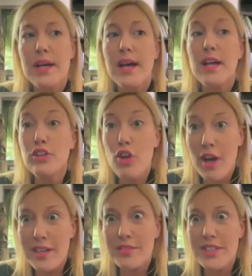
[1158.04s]
a
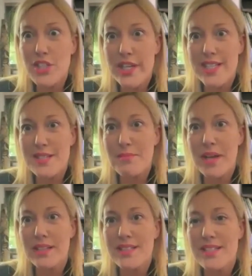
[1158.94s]
lot of the checks and
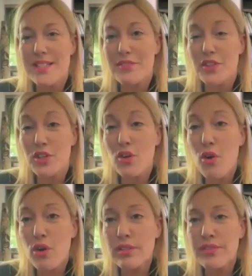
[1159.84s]
balances, if not
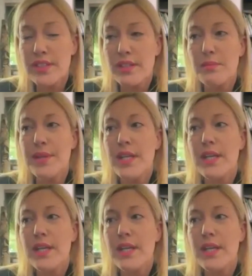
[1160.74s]
all of them,